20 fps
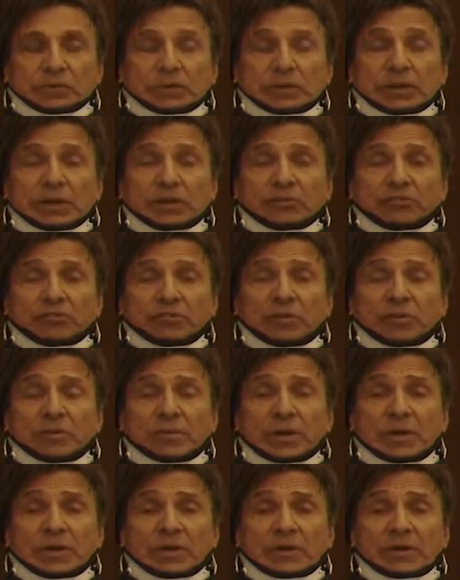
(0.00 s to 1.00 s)
In a short
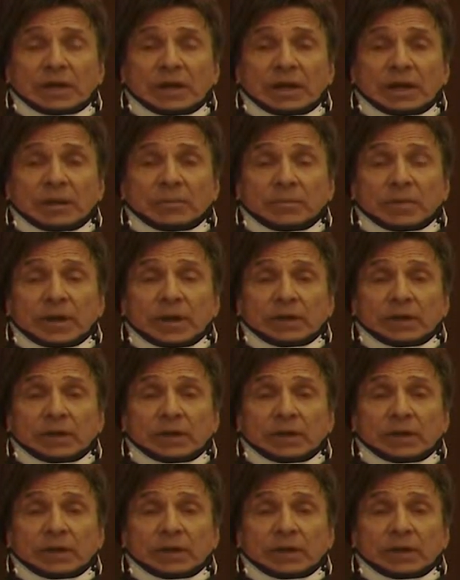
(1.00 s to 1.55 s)
amount of time, I